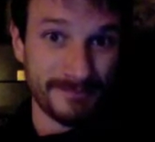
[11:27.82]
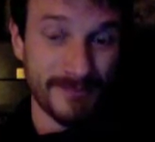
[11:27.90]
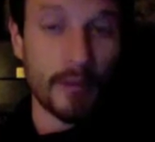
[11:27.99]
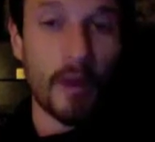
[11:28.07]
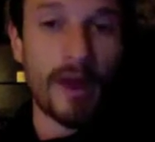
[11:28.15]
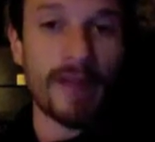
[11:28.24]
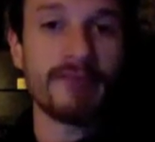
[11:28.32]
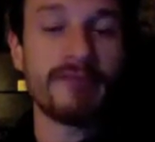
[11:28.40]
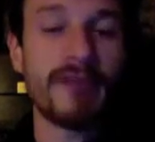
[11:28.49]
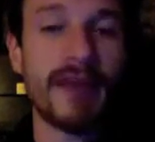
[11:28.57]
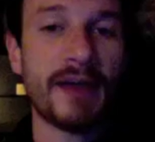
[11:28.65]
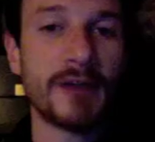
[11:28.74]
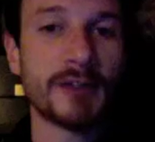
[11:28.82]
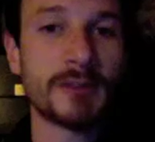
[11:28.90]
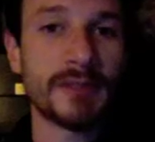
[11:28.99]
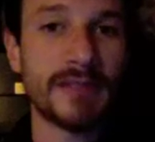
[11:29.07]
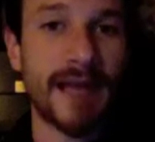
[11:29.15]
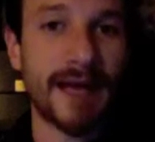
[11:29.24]
why they fail to
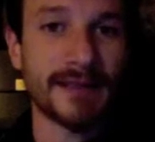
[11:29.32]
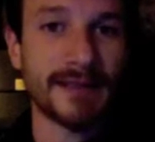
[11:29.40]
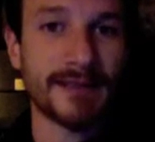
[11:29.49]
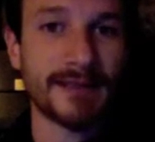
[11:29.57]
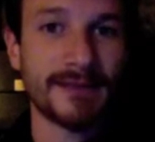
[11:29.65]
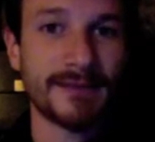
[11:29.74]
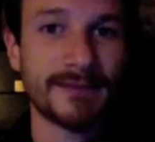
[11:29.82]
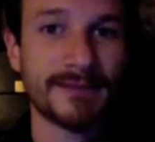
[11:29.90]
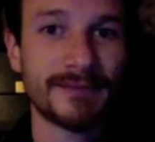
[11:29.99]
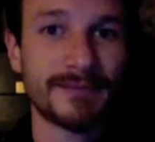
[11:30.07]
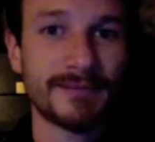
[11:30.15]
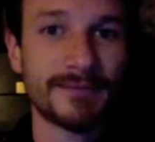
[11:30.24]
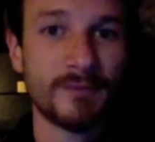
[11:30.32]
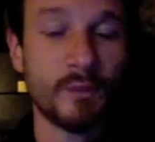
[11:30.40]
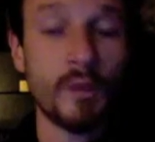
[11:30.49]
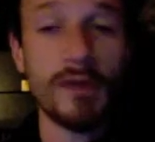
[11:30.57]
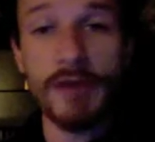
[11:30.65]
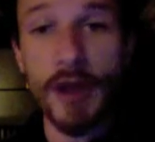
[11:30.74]
protect
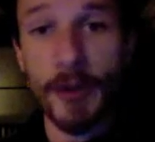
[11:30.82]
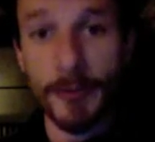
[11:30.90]
with no.